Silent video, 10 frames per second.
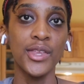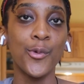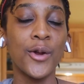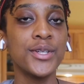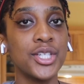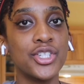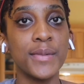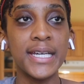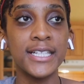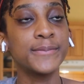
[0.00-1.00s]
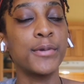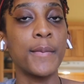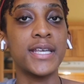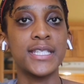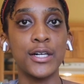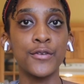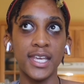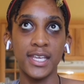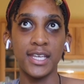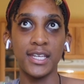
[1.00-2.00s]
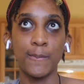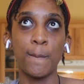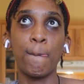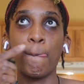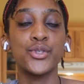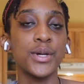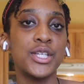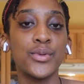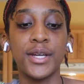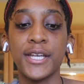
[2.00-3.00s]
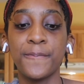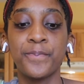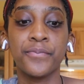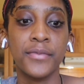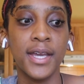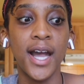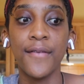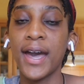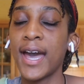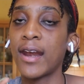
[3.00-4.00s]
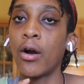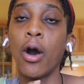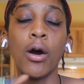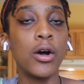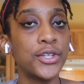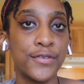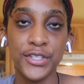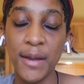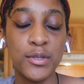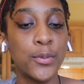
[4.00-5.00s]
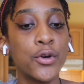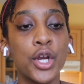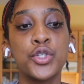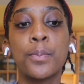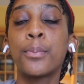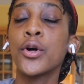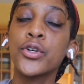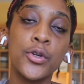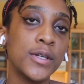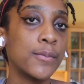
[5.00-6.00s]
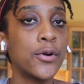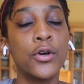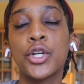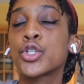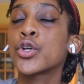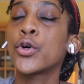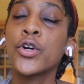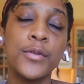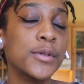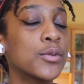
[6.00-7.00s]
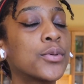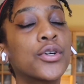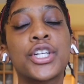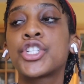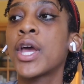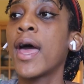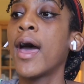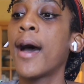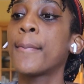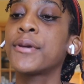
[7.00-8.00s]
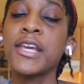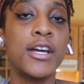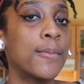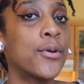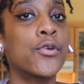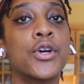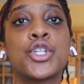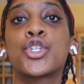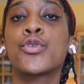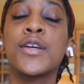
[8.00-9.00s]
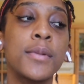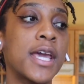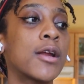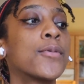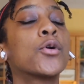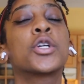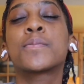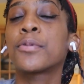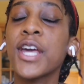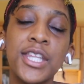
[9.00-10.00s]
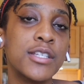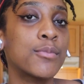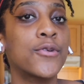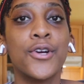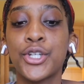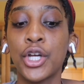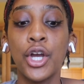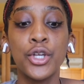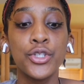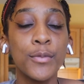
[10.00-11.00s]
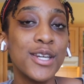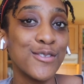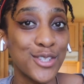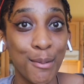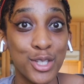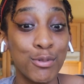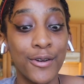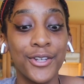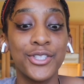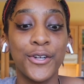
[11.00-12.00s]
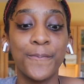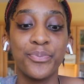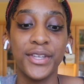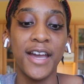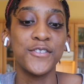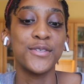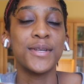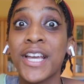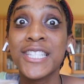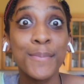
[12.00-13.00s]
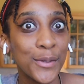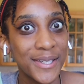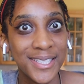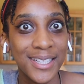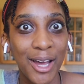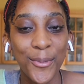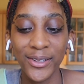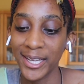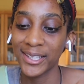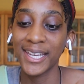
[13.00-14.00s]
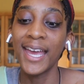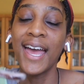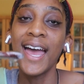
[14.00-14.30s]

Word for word: when I went to Jamaica by myself in 2020, I've had all different types of porridge, bulgur wheat porridge, cornmeal porridge, peanut porridge, green banana porridge, plantain porridge, so many different types of porridge. So I've just been experimenting a lot more lately